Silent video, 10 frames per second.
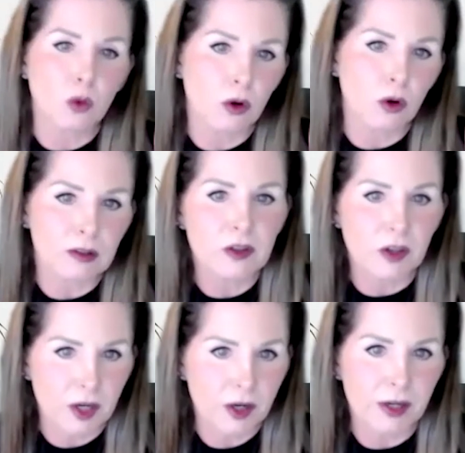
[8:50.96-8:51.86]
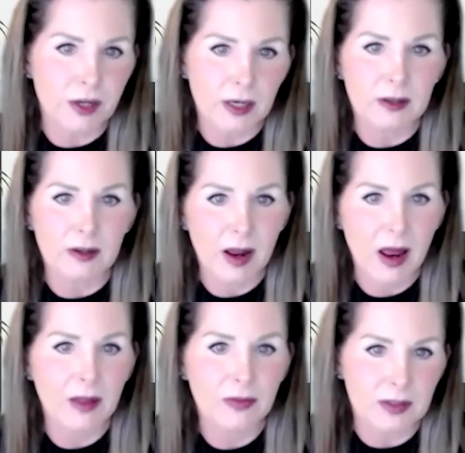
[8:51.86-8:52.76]
oil security
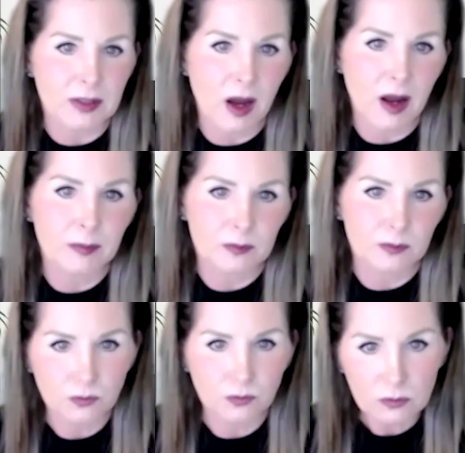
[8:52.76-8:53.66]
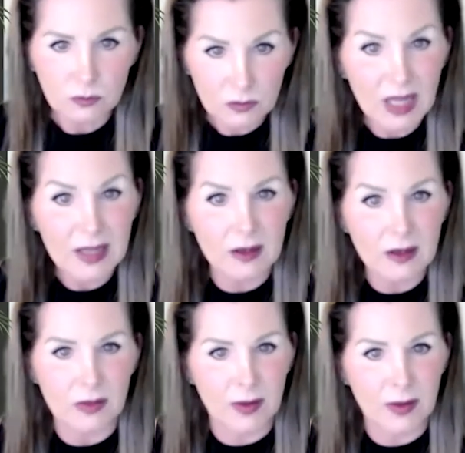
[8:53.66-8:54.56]
at the time. Okay.
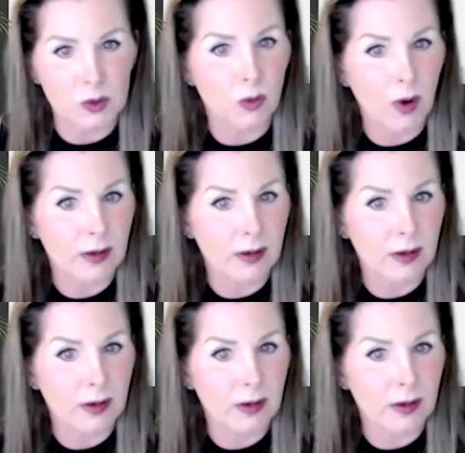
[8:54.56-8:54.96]
And that was right